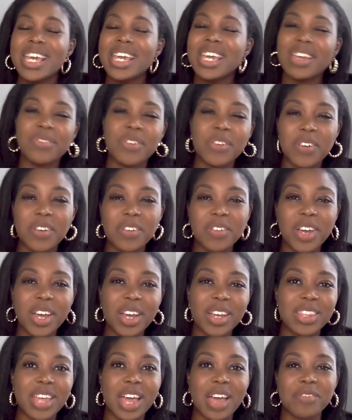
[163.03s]
If you've ever
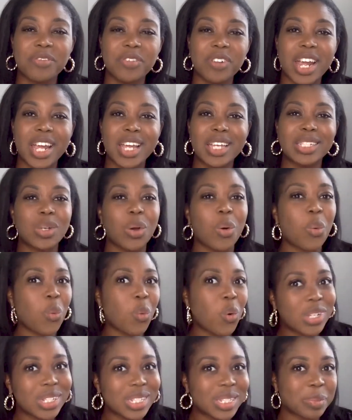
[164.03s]
heard that phrase,
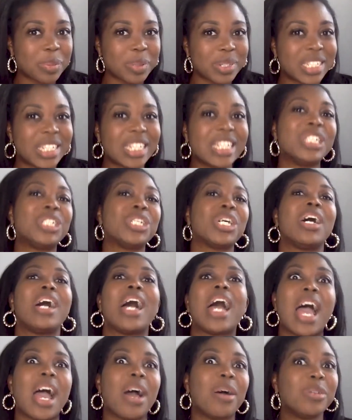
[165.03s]
what's a procedure?
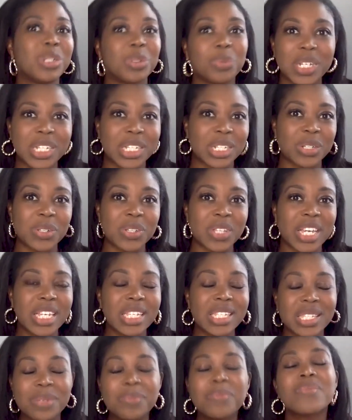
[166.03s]
How do we do
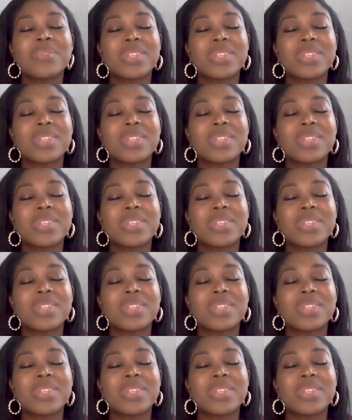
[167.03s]
this?